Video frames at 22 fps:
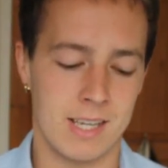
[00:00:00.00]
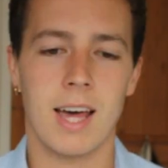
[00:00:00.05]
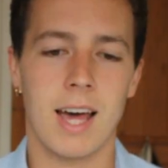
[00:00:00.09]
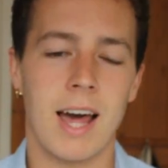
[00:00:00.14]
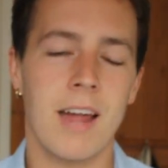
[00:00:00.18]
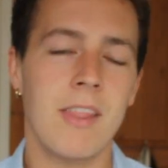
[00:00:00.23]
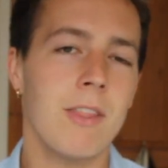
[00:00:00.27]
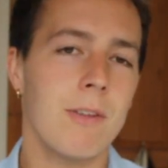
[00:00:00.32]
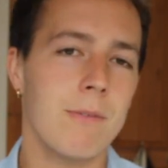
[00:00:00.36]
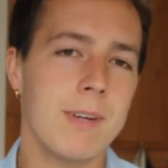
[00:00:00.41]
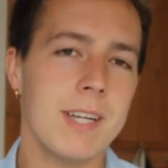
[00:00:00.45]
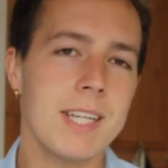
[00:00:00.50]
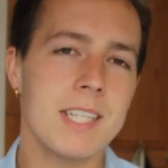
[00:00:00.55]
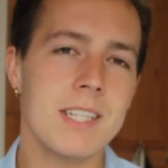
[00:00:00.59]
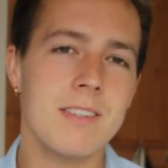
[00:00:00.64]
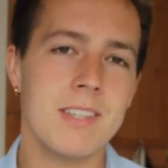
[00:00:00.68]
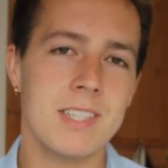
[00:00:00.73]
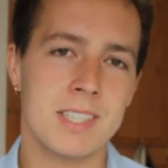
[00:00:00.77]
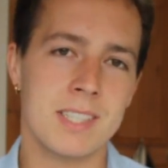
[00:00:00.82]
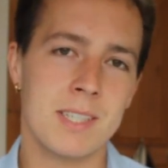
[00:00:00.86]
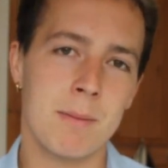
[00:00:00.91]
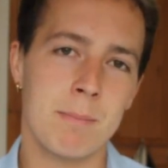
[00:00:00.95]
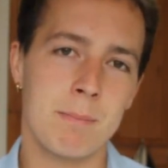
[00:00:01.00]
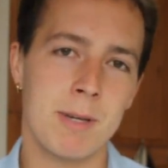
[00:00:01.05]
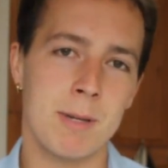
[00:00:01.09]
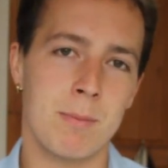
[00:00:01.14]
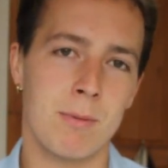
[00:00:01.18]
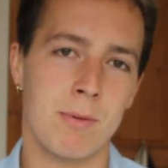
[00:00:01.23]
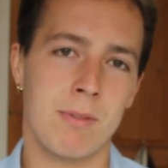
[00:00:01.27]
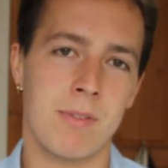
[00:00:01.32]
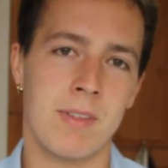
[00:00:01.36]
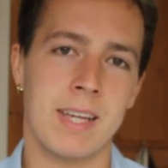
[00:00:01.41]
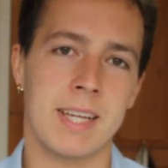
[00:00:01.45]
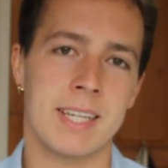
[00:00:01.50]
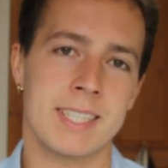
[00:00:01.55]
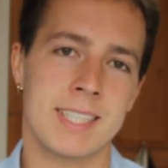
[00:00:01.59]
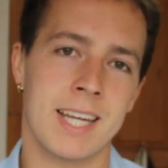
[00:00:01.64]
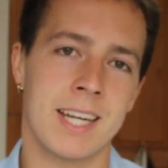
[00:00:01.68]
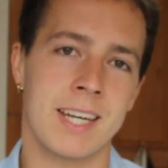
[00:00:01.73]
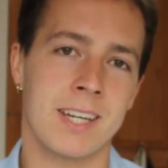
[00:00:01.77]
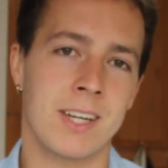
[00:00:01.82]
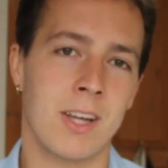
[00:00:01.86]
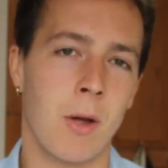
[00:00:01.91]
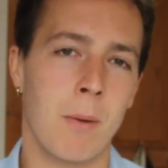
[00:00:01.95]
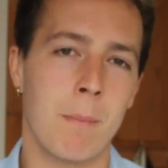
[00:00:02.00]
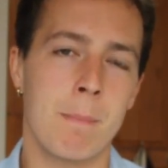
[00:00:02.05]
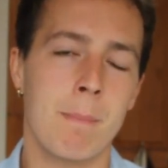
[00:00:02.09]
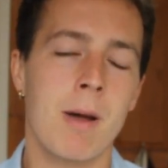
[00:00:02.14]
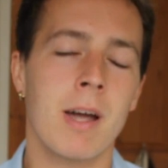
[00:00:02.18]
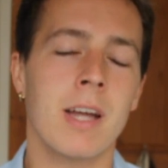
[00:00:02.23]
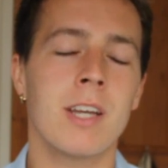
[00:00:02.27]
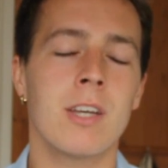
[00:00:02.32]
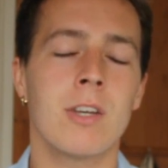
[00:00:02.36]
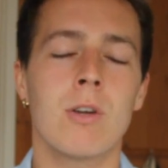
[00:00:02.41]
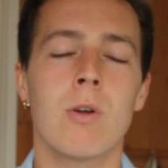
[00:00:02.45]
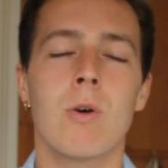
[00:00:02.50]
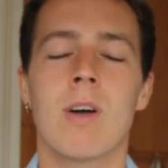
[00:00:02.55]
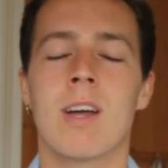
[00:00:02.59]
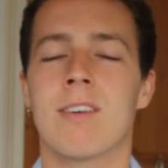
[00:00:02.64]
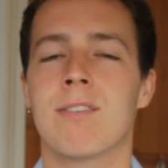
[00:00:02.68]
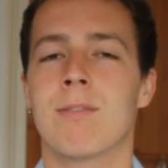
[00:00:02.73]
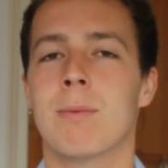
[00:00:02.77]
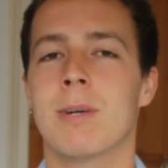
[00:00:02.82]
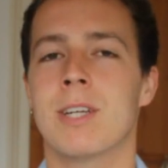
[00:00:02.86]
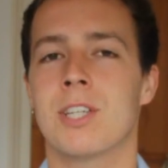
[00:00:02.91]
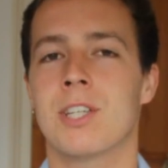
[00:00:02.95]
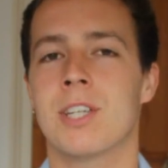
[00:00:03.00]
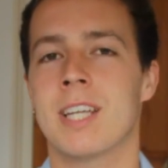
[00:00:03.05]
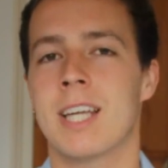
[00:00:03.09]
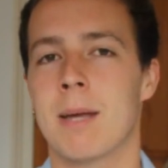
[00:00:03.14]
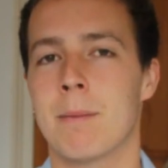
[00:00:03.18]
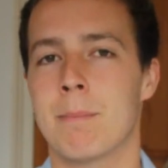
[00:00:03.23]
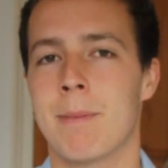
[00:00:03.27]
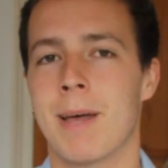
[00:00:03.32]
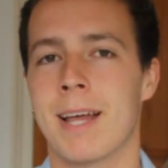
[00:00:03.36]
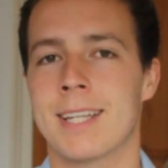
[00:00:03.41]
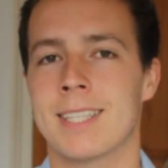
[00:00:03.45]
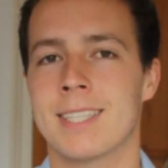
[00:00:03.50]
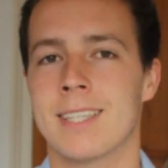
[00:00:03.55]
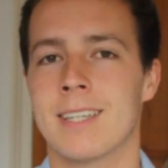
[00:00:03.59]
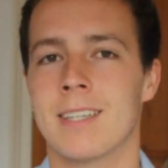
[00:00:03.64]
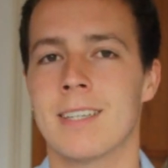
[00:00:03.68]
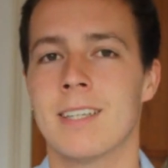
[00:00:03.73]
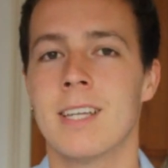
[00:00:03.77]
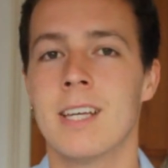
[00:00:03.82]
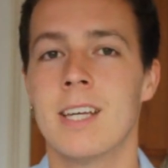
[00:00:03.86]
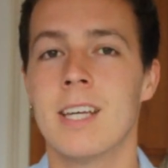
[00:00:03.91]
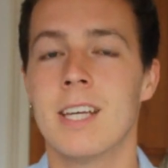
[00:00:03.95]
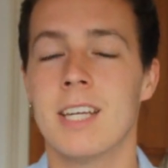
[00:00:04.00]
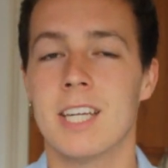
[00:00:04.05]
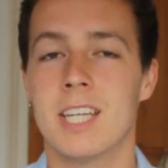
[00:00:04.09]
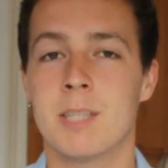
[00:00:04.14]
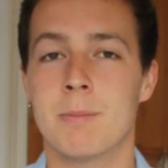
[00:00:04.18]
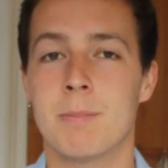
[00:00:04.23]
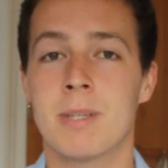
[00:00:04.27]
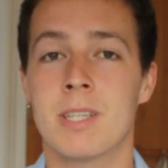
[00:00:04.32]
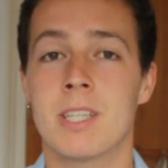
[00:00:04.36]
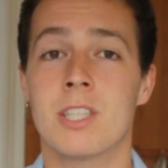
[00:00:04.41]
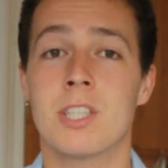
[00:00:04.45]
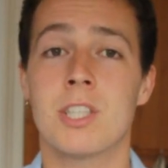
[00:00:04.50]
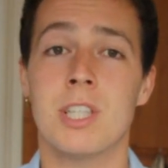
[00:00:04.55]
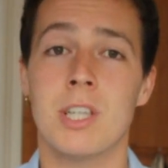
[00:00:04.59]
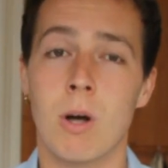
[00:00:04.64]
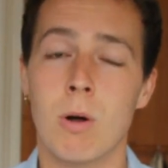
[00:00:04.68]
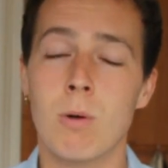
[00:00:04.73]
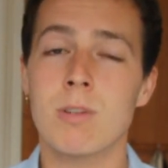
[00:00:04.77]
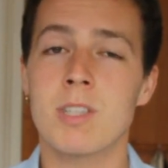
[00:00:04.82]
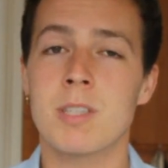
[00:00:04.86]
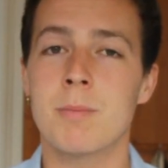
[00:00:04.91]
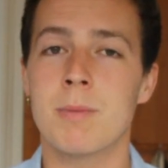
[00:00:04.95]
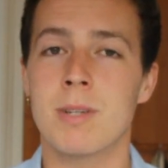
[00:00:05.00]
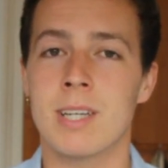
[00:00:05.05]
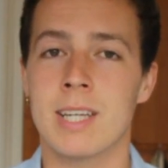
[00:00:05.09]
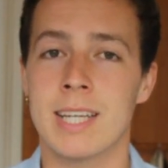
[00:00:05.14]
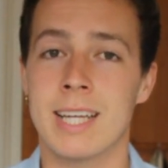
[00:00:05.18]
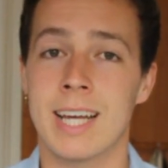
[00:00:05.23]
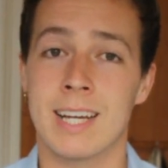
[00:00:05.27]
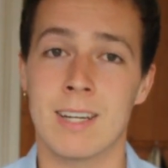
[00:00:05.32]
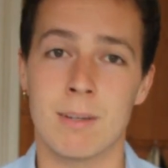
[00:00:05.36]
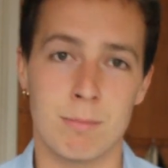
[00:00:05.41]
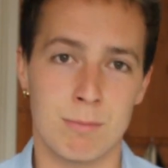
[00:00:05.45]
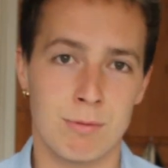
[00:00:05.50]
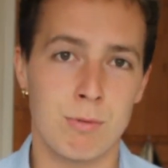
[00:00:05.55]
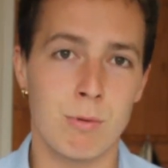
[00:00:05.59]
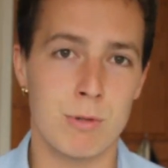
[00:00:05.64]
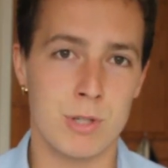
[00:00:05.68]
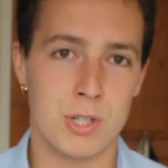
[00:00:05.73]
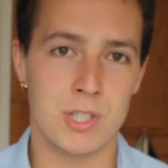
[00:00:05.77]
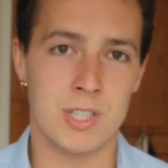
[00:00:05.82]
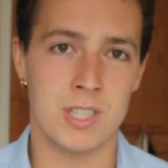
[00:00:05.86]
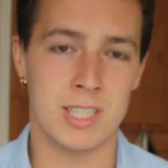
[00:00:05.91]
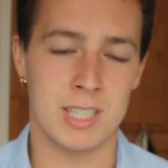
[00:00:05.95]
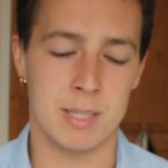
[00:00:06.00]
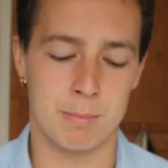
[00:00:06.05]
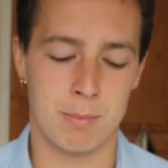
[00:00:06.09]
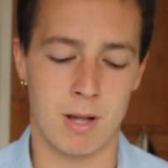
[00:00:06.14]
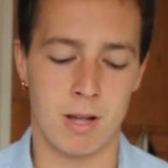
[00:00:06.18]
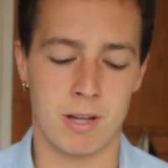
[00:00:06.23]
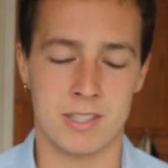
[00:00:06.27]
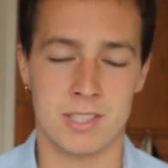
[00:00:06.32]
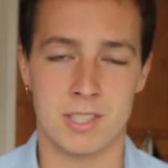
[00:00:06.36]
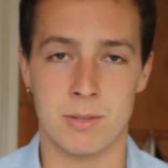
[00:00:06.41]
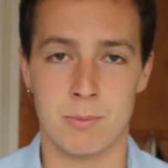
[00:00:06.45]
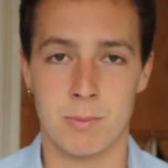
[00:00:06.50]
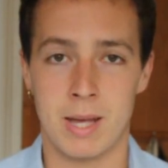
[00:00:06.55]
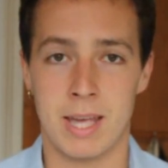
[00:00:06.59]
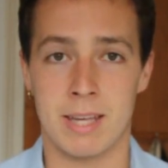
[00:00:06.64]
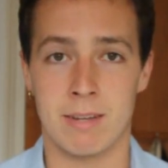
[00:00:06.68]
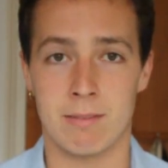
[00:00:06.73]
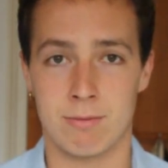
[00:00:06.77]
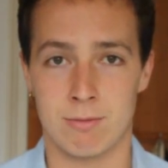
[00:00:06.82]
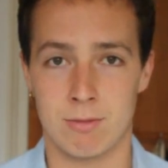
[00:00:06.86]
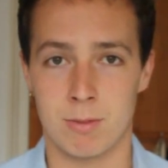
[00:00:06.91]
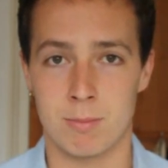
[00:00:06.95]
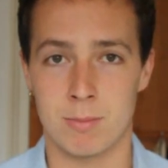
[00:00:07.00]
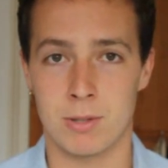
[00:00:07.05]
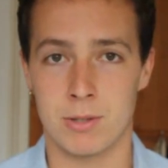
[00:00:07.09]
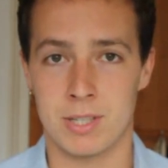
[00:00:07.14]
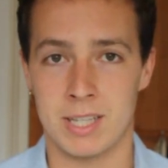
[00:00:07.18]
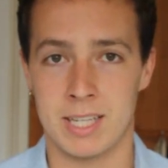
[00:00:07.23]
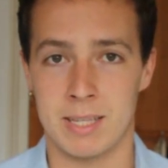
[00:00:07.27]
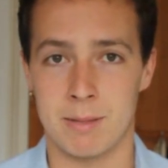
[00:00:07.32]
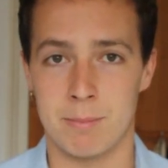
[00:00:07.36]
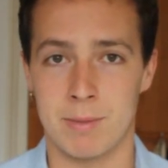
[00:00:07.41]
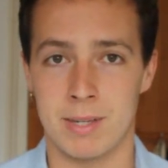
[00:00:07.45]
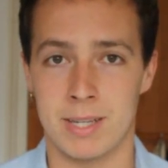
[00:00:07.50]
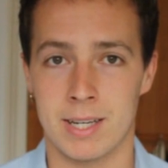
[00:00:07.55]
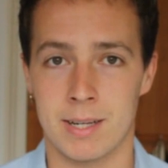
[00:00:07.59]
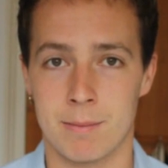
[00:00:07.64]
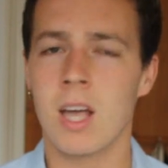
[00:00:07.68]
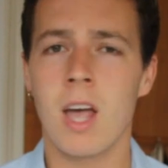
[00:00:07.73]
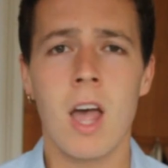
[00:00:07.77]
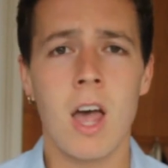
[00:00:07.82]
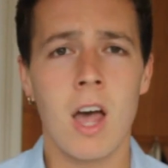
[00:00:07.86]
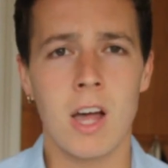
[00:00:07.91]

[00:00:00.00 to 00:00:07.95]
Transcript: And the reason that some people think Sadako might not have wished to get better is because she ultimately and unfortunately passed away from leukemia.